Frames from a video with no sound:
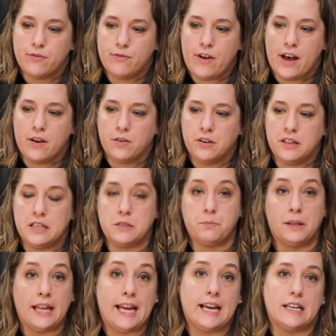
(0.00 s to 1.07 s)
found these
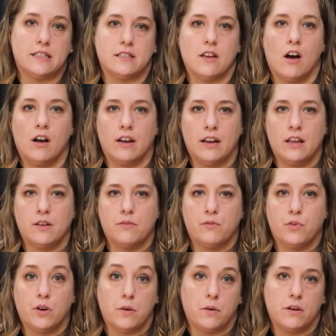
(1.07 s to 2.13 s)
plans on him
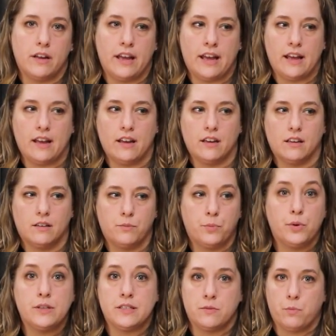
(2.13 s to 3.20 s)
for a
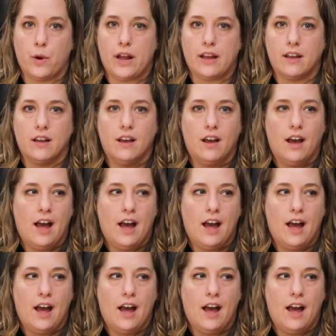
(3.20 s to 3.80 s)
prison break.